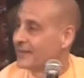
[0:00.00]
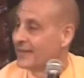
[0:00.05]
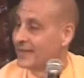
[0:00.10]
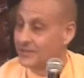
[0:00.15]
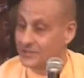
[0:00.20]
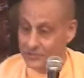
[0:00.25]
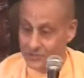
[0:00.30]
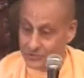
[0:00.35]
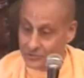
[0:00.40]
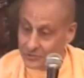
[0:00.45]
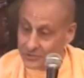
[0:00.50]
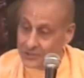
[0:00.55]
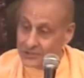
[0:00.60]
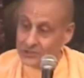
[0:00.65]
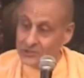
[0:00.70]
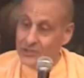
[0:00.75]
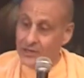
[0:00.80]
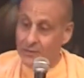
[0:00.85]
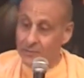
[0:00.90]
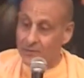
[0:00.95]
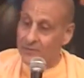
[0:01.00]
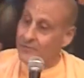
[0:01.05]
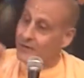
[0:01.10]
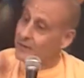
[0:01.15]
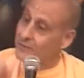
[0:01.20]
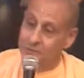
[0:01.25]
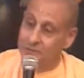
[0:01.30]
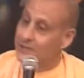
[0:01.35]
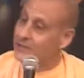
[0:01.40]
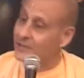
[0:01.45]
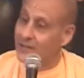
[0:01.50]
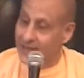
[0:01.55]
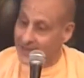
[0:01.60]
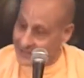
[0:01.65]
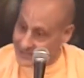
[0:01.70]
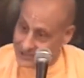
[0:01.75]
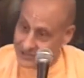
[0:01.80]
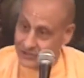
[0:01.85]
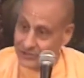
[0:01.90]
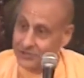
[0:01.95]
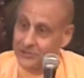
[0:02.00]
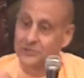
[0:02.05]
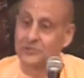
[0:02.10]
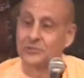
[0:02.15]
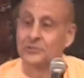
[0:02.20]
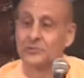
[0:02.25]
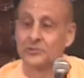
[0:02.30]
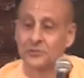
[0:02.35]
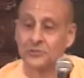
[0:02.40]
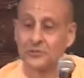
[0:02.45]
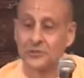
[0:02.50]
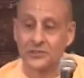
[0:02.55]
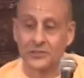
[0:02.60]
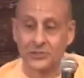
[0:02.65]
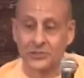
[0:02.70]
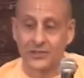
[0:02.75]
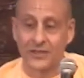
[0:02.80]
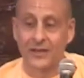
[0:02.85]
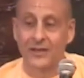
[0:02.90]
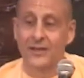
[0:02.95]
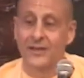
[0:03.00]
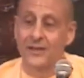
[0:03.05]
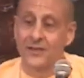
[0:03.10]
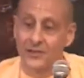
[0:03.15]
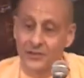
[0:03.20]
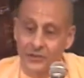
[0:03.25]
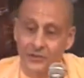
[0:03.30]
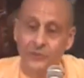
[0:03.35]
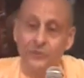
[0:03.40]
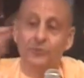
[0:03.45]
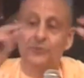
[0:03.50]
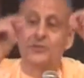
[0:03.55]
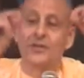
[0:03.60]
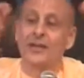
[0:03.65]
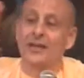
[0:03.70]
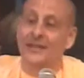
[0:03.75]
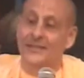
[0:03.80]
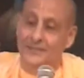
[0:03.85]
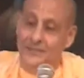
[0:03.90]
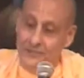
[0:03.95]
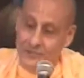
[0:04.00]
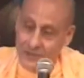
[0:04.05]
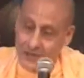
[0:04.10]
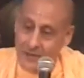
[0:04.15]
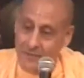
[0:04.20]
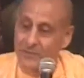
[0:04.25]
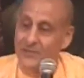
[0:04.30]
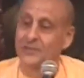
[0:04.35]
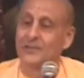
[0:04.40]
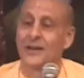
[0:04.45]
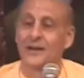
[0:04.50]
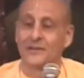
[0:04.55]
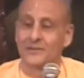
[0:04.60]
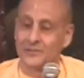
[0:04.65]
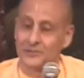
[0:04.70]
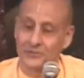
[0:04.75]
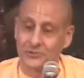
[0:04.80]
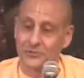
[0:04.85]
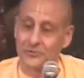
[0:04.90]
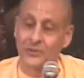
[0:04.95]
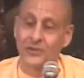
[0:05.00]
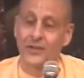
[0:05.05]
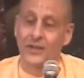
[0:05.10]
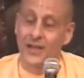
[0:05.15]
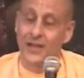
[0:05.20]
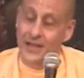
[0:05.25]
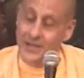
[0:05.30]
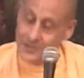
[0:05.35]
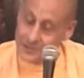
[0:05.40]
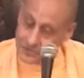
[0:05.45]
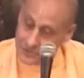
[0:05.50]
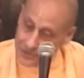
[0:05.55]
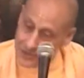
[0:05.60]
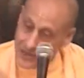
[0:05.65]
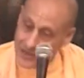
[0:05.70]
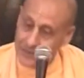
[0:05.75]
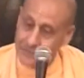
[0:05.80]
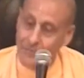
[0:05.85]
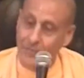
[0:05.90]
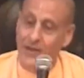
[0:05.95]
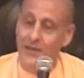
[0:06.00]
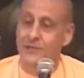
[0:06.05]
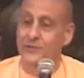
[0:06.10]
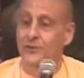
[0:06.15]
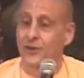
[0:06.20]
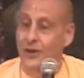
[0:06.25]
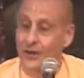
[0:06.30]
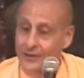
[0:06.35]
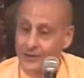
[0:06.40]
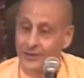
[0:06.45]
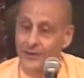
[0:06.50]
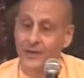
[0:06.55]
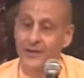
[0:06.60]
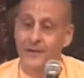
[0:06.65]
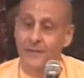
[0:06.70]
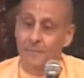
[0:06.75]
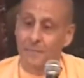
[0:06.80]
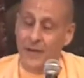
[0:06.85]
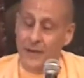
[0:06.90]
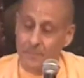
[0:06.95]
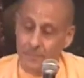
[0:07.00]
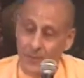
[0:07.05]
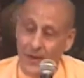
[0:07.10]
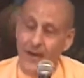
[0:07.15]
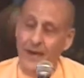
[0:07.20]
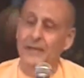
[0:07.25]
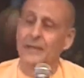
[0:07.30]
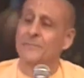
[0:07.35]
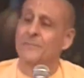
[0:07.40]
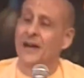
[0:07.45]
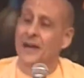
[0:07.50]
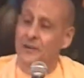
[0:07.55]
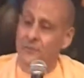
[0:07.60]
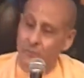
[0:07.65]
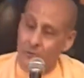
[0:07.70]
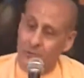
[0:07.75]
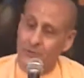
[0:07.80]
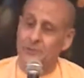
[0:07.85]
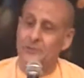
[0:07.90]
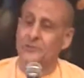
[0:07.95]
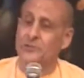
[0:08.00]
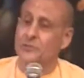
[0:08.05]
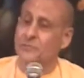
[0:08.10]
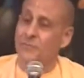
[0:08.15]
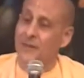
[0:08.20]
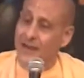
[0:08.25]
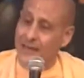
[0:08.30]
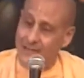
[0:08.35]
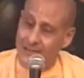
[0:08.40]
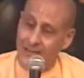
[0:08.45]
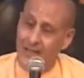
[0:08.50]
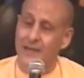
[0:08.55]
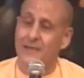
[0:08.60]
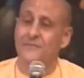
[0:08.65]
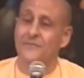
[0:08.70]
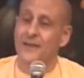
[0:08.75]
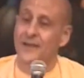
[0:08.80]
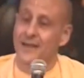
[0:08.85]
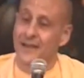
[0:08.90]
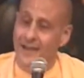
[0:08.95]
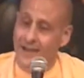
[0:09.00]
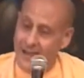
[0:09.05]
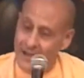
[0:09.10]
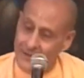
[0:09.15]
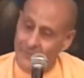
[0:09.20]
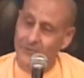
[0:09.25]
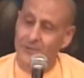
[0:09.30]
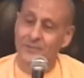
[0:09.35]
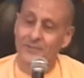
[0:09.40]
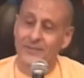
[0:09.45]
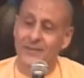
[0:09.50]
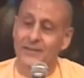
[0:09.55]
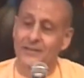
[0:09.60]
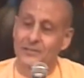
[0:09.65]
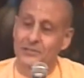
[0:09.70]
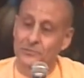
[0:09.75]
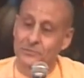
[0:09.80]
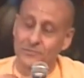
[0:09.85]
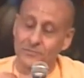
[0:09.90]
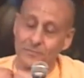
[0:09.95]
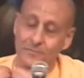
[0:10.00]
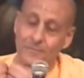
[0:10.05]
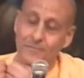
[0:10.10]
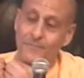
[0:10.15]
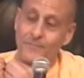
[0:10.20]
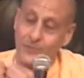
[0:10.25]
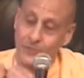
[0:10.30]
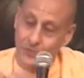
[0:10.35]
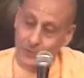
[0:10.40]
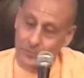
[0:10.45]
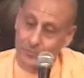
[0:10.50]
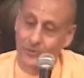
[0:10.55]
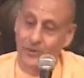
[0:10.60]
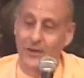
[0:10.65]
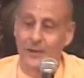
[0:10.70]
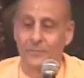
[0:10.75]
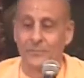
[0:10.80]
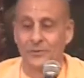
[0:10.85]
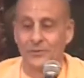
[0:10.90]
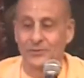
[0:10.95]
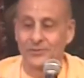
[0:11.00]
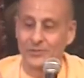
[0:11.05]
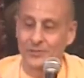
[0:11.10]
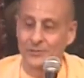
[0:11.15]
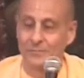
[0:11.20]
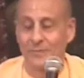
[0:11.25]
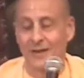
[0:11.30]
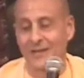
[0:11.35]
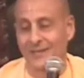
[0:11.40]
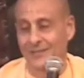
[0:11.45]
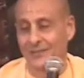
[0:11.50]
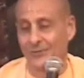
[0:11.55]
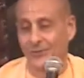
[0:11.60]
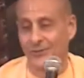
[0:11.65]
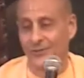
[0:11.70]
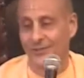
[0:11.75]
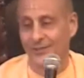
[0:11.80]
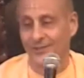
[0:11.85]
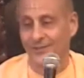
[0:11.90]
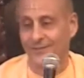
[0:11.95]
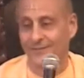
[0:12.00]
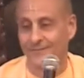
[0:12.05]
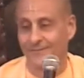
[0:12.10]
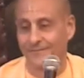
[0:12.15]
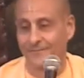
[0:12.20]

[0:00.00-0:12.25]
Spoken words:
As soon as Jambavan realized that this is Krishna, you take the Shamantaka jewel and you take my daughter. My body, my words, my life, everything is your property, my Lord.